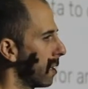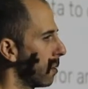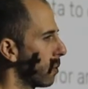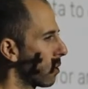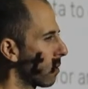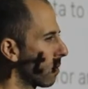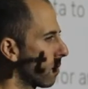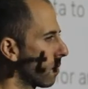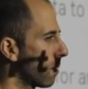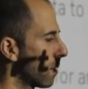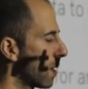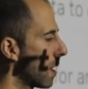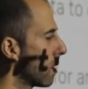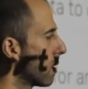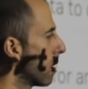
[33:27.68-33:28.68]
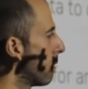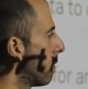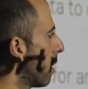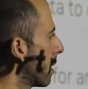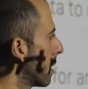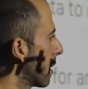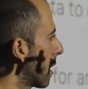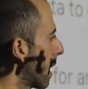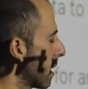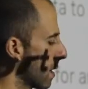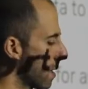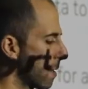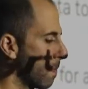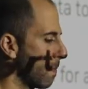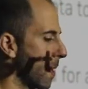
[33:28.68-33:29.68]
We tend to advise
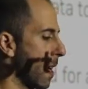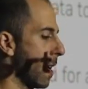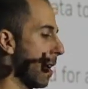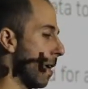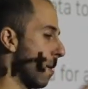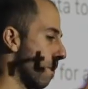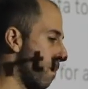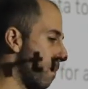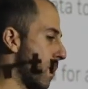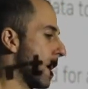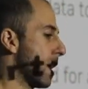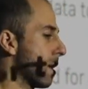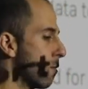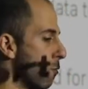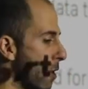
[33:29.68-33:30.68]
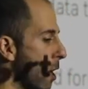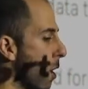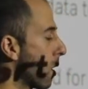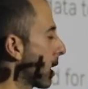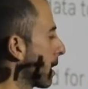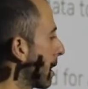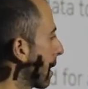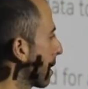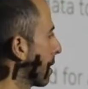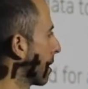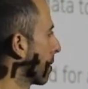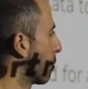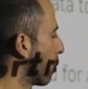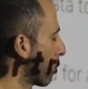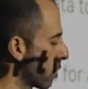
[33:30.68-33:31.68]
against big
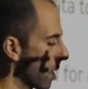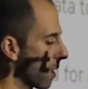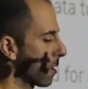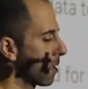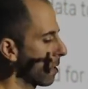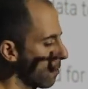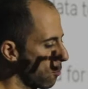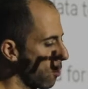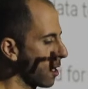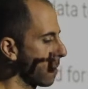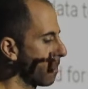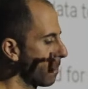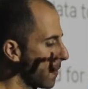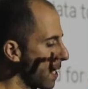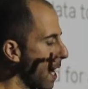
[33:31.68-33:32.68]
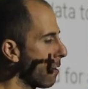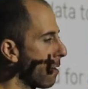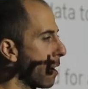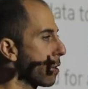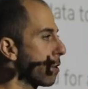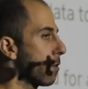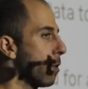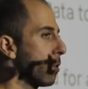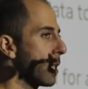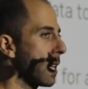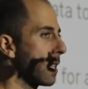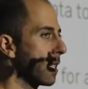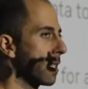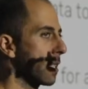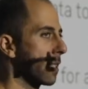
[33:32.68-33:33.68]
re-architecting projects, trying to tear out your old
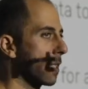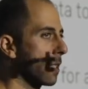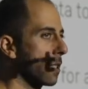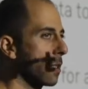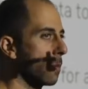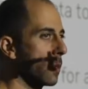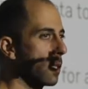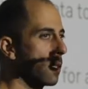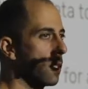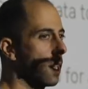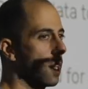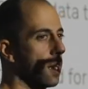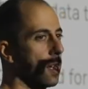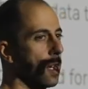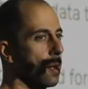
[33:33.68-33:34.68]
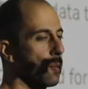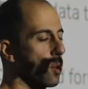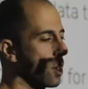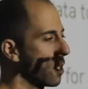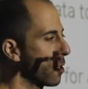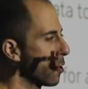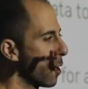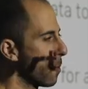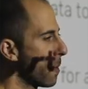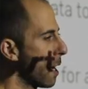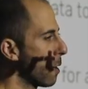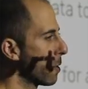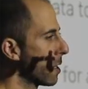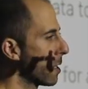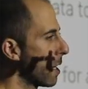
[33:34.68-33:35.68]
analytics system and put in
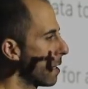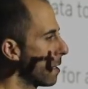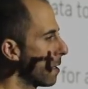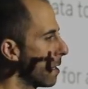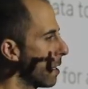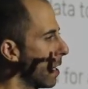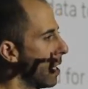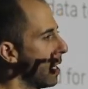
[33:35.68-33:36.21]
Snowplow instead.